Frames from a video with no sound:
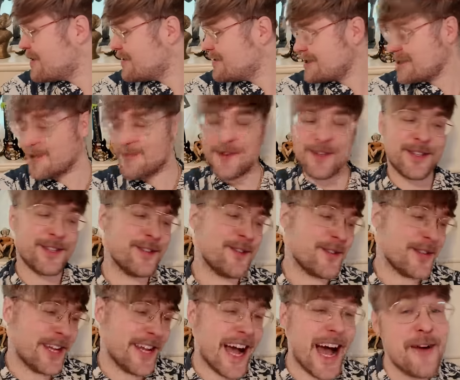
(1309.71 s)
there's no more
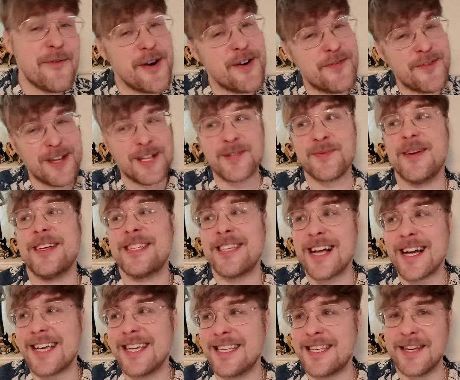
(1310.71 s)
sushi. I will finish my
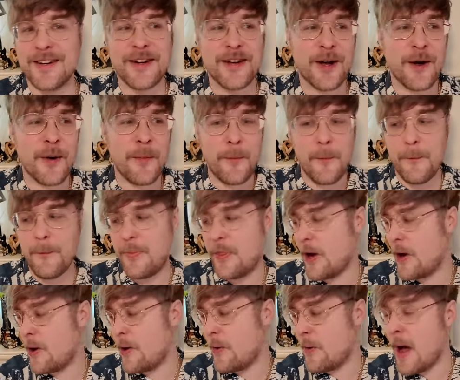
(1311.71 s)
soggy cereal
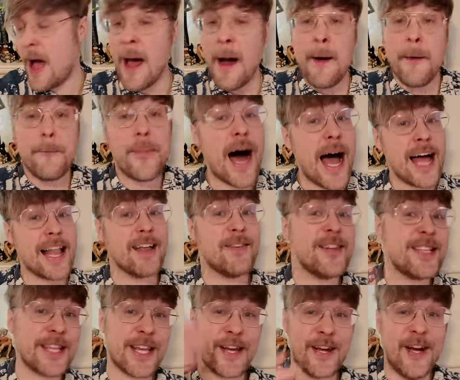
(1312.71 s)
though. Bye, let me
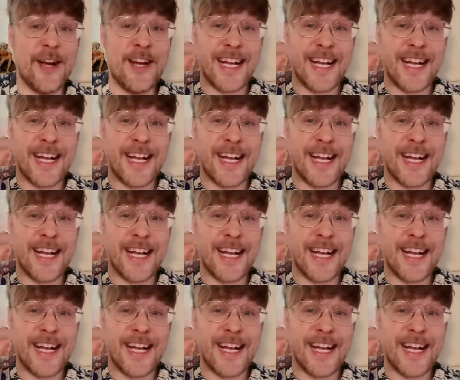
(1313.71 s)
see